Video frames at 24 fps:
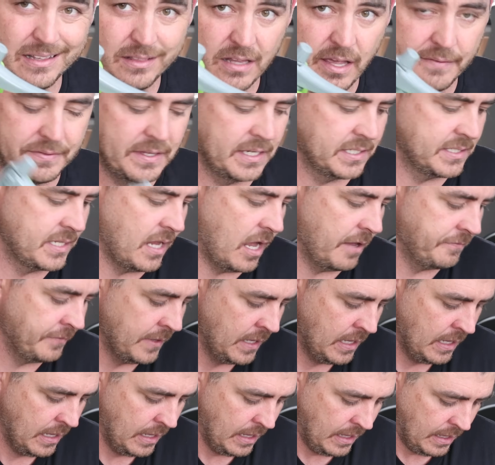I love this stuff.
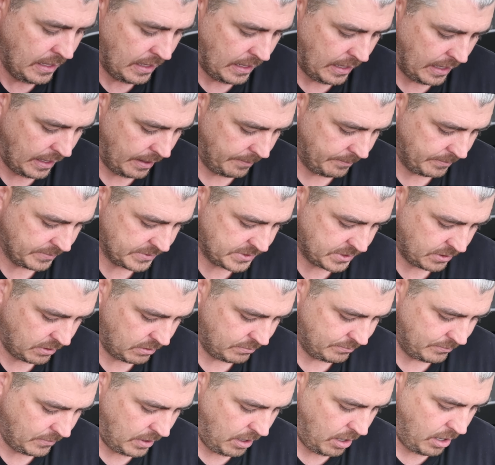
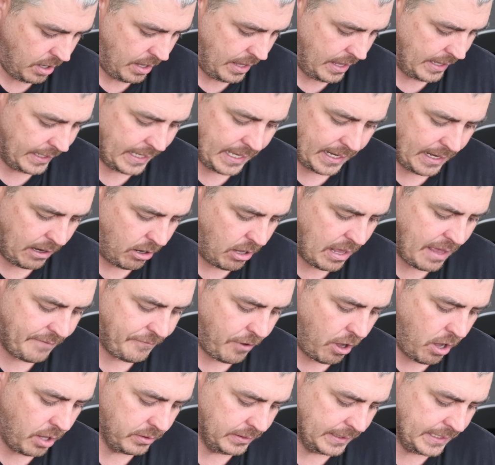I'll
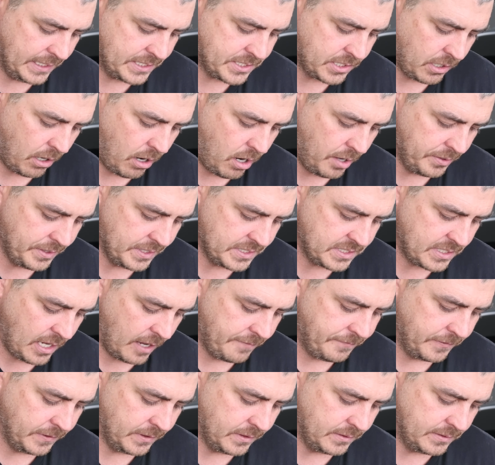have all links to all this
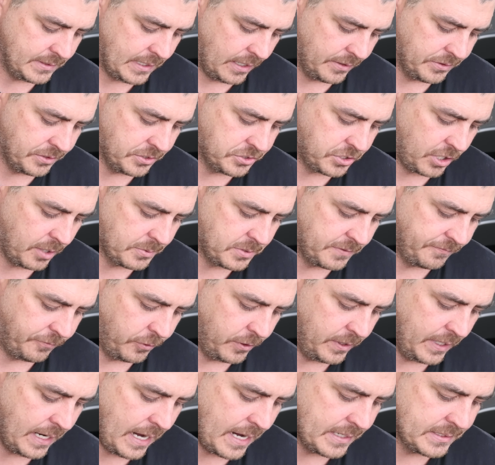stuff in down in the description
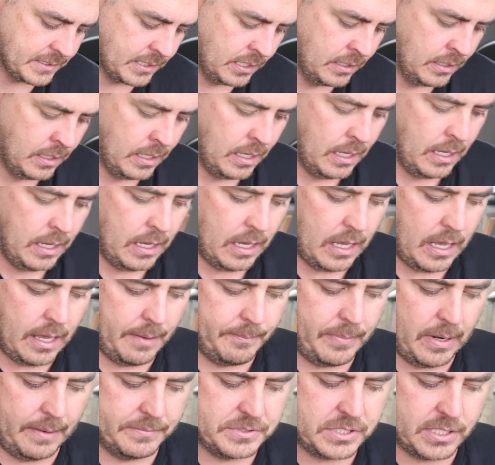for you guys.
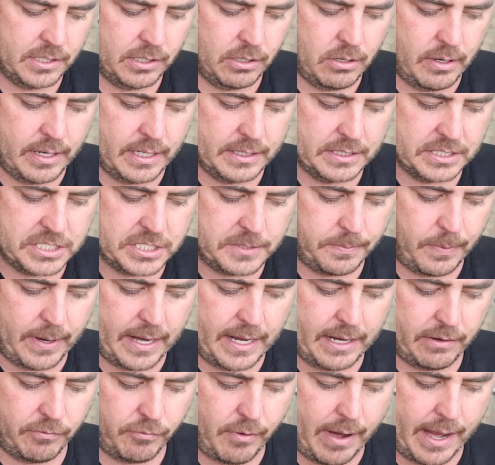But I'm just gonna go ahead and
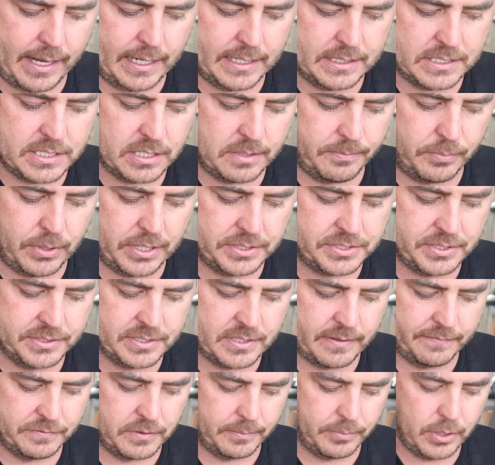spray it right into the
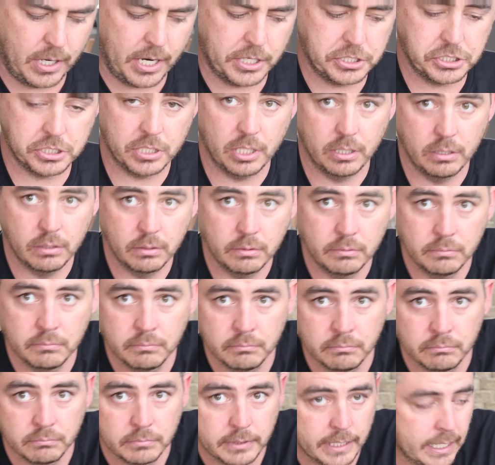bristles of the brush,
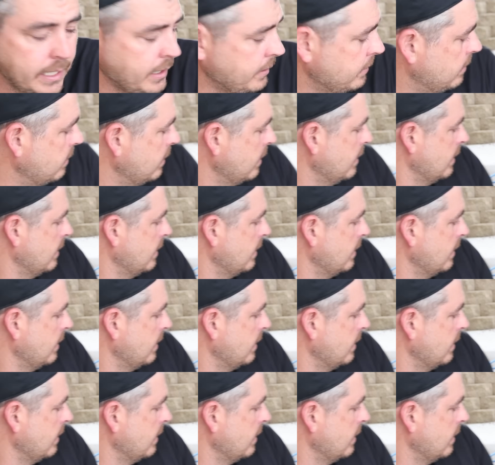okay?